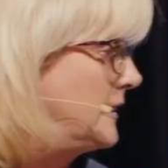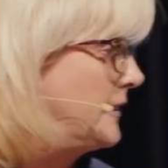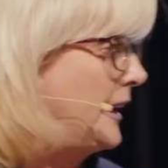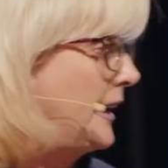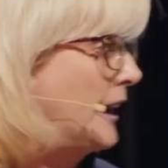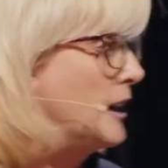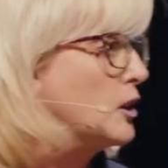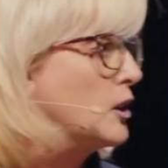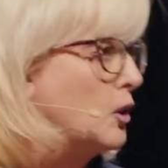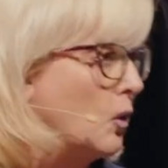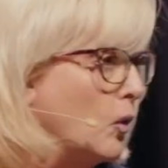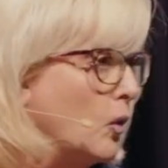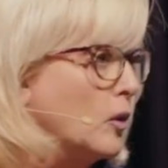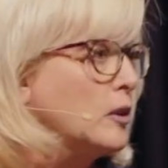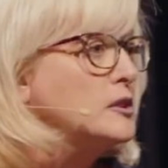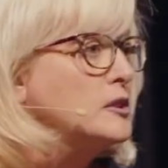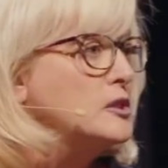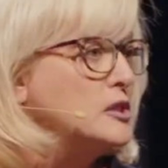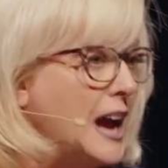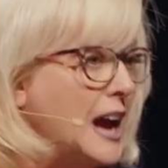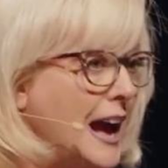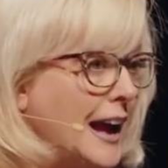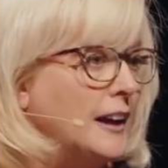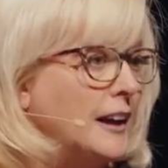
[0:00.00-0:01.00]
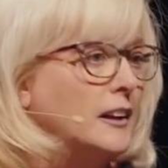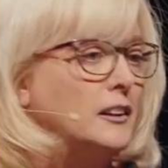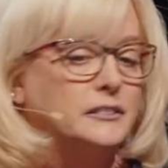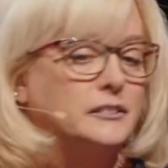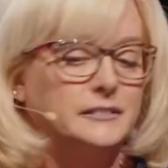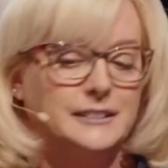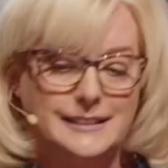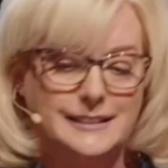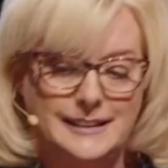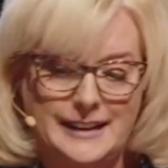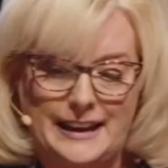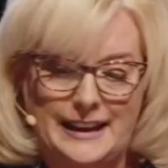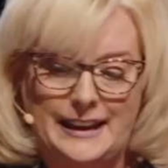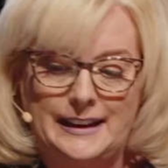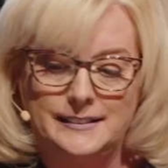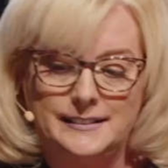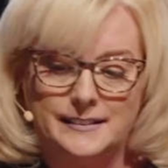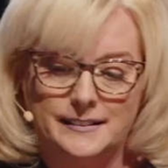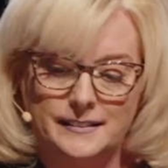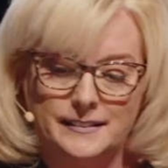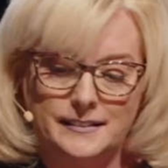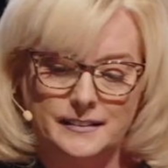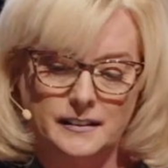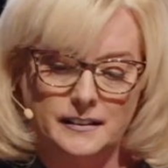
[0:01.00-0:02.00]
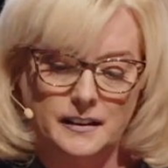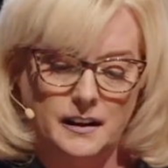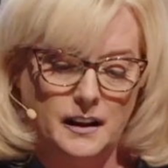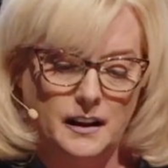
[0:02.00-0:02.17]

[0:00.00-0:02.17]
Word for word: that your child needs.